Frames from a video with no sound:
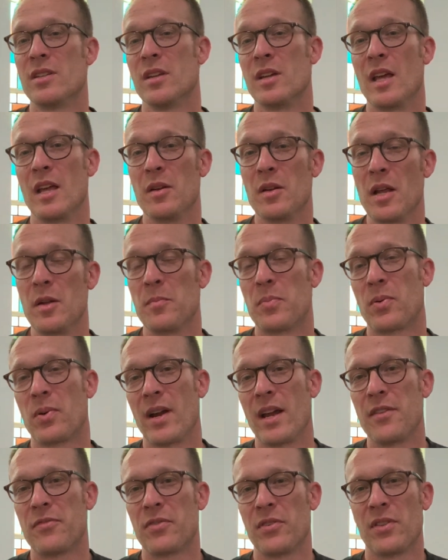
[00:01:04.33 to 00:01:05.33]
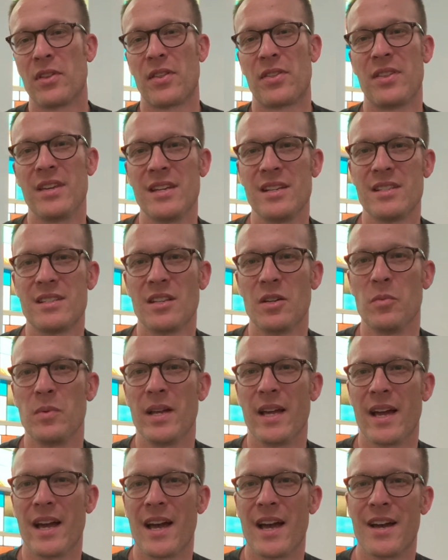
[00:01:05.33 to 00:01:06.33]
and pray for the things that
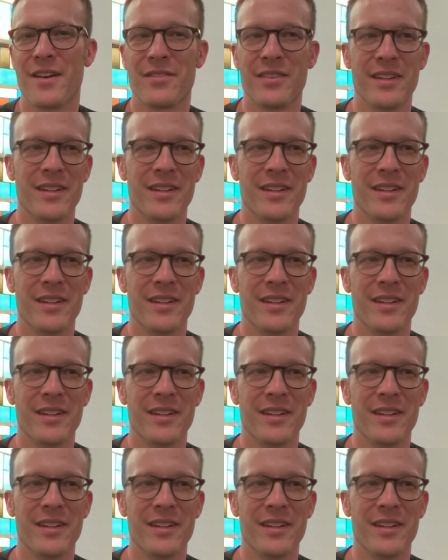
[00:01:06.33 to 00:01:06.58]
we have.